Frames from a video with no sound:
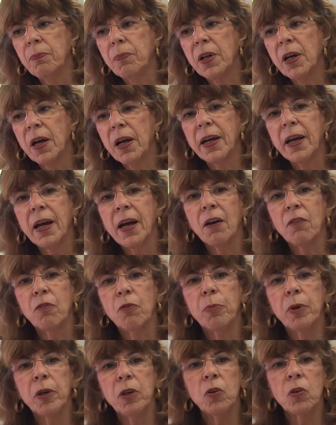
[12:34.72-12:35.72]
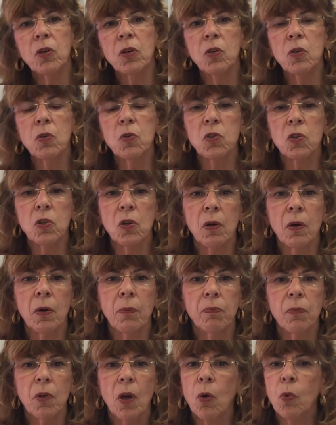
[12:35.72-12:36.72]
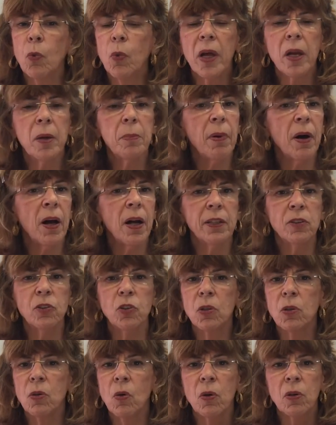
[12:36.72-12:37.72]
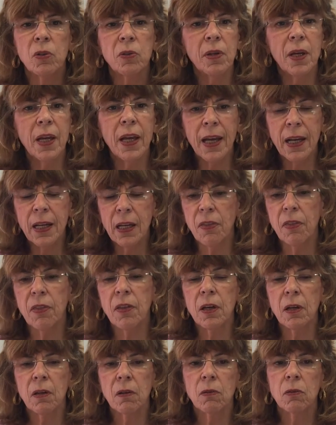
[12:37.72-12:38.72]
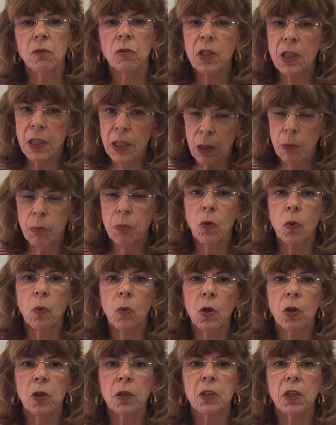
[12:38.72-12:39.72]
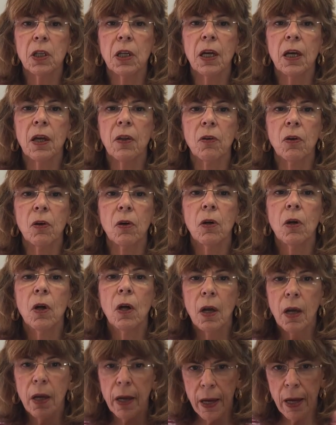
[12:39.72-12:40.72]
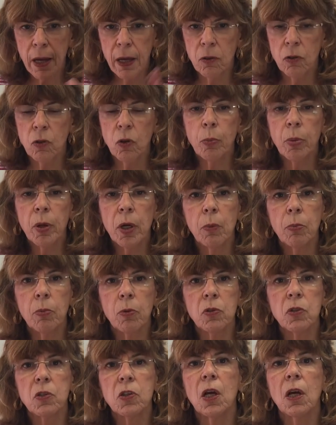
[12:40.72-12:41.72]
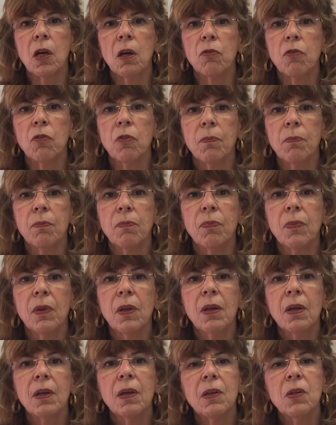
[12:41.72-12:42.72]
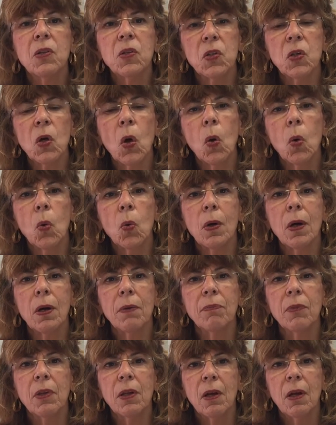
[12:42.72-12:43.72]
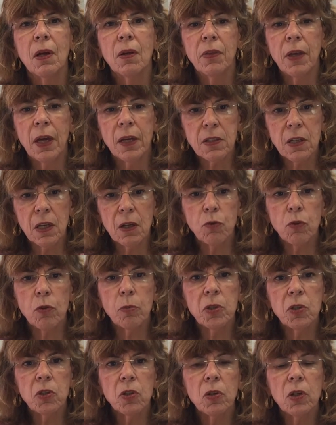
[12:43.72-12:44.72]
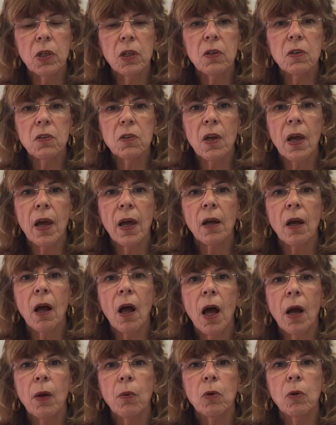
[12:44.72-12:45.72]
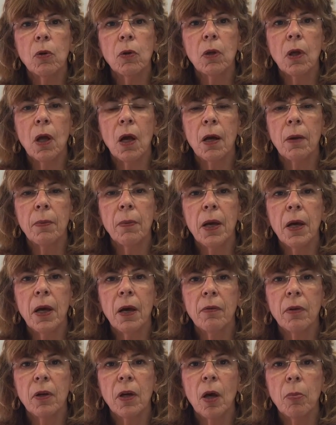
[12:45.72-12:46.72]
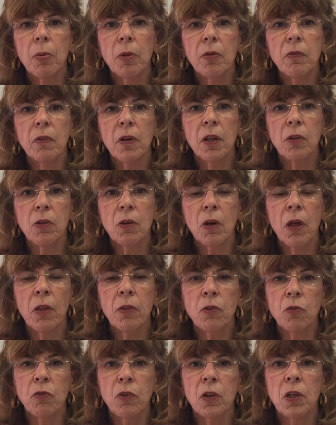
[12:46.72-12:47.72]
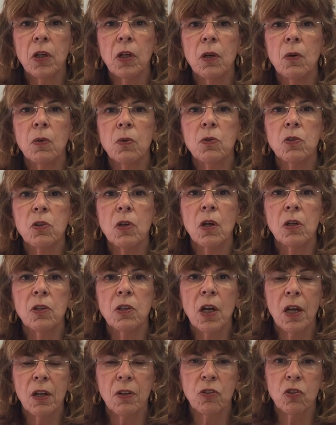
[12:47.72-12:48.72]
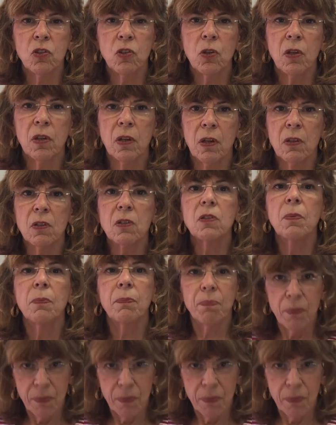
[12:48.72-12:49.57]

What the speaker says: that I have. But you could use a red binder or anything to keep your work together and your paper safe. So that's it for materials, and I will have a couple of other videos attached to this.